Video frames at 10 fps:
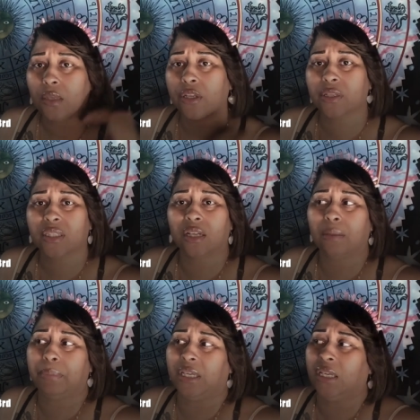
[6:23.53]
There's going to
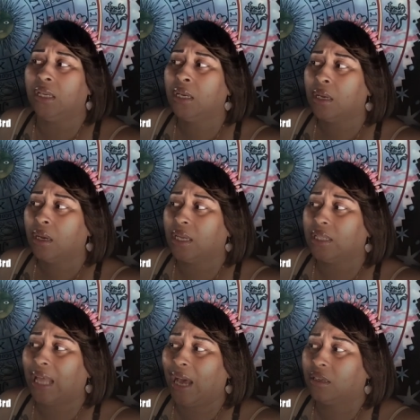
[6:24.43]
be a
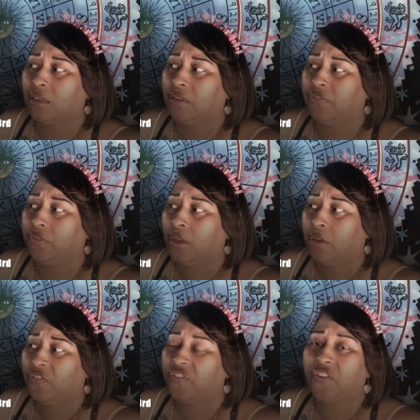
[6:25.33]
lot of
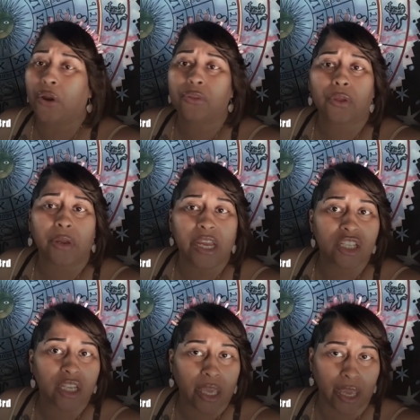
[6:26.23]
further
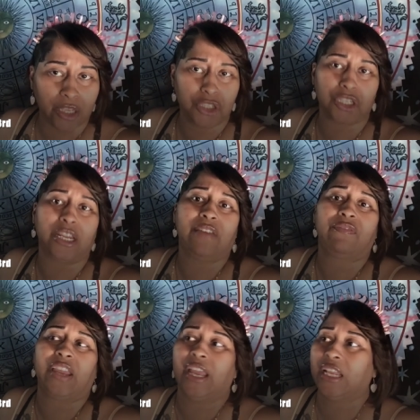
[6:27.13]
education and
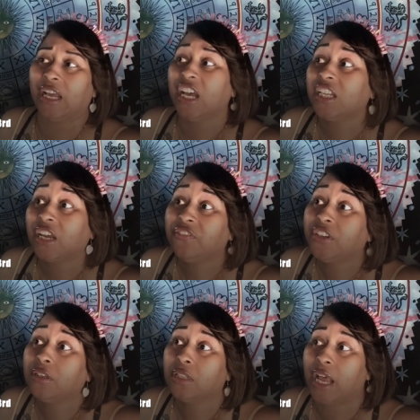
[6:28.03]
I and I
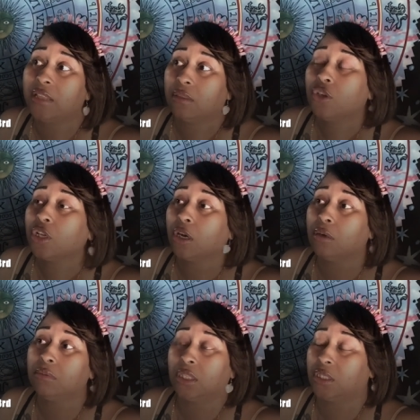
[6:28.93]
feel like, you
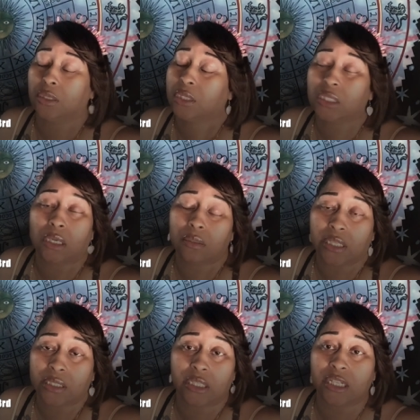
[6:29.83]
know, to a certain
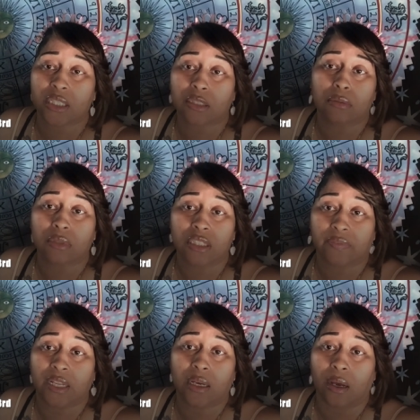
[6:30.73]
extent students of
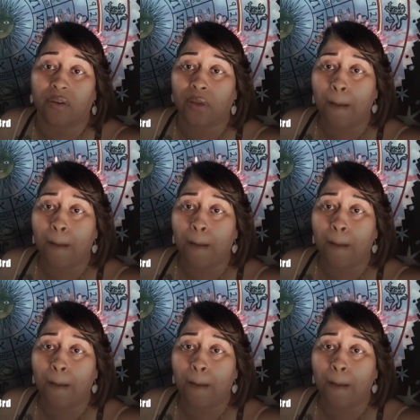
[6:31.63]
love